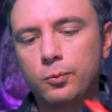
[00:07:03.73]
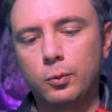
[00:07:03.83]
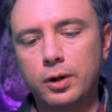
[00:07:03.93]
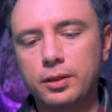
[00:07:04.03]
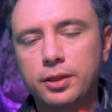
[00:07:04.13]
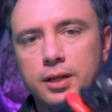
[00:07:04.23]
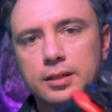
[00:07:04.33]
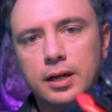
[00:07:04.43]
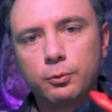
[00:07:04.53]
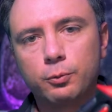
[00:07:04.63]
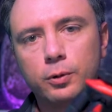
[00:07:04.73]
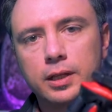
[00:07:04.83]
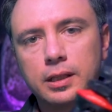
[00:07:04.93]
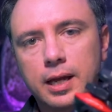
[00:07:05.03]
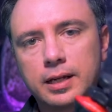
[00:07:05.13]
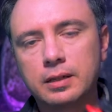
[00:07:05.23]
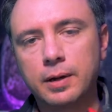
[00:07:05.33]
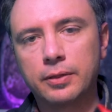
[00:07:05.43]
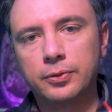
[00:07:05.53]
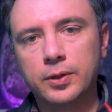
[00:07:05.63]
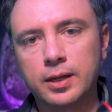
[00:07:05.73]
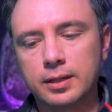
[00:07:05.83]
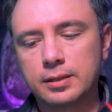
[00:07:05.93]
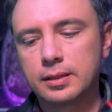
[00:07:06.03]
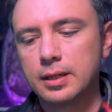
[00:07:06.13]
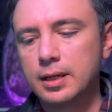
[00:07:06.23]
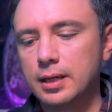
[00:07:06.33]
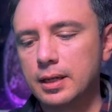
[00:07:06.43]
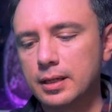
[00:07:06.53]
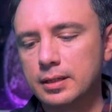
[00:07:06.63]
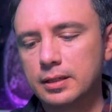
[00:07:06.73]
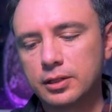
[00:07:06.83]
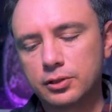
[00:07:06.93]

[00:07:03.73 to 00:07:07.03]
one of the things that I really liked about this is this